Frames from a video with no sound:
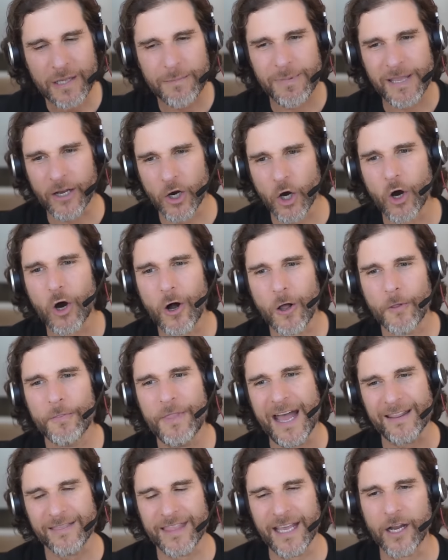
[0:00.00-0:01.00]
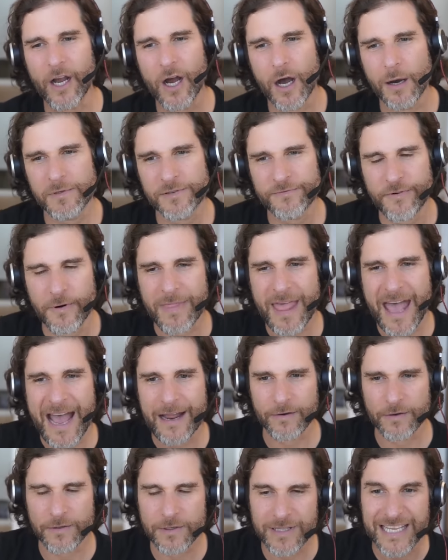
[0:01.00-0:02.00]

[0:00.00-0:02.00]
be called that that comes from that